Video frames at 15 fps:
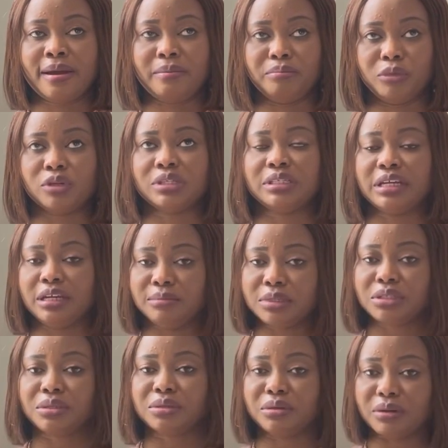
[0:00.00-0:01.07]
most
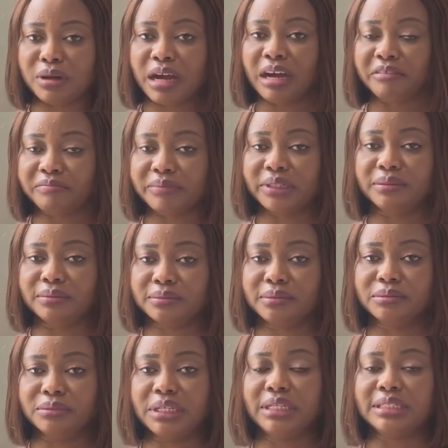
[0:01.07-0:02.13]
times too I've been
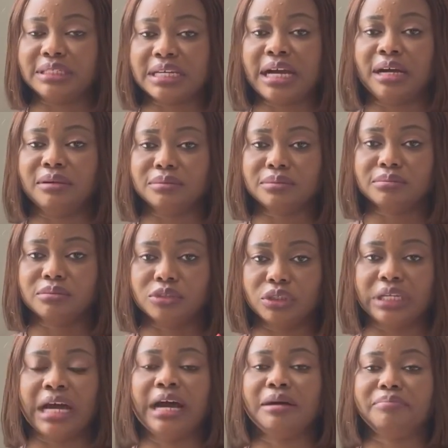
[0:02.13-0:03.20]
really down,
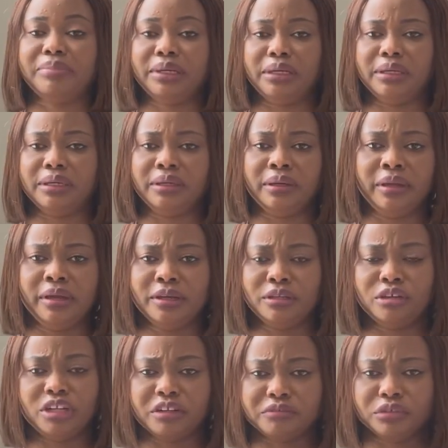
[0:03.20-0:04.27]
unhappy,
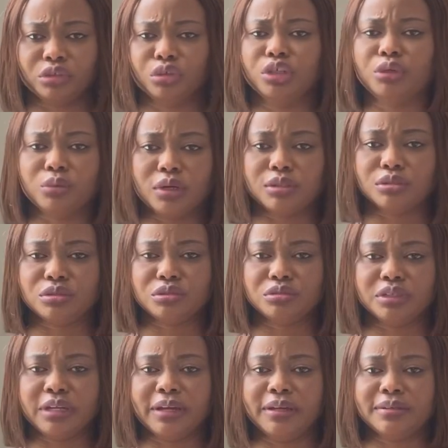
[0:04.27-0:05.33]
not even knowing what to
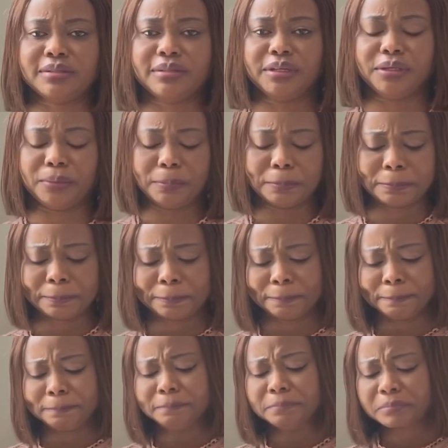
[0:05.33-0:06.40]
do next, you know.
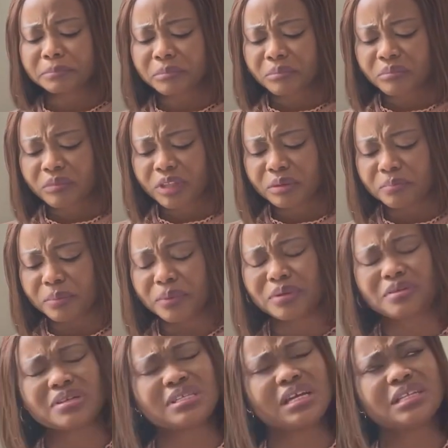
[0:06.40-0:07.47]

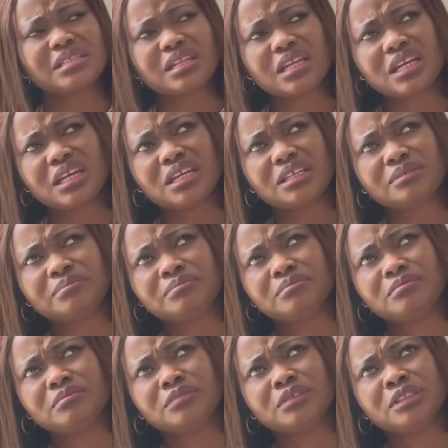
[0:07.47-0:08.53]
Recently,
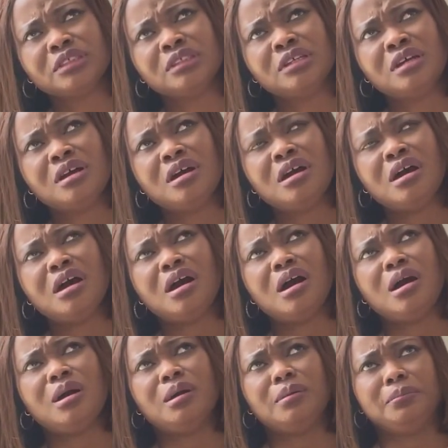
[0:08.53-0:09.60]

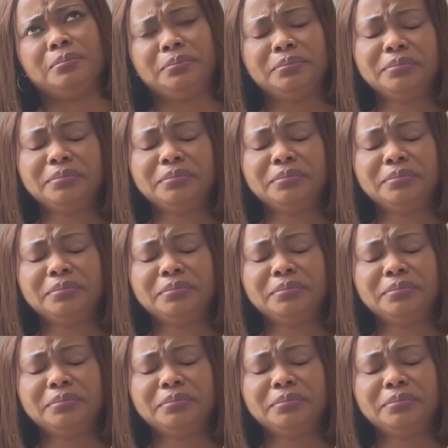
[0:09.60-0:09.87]
I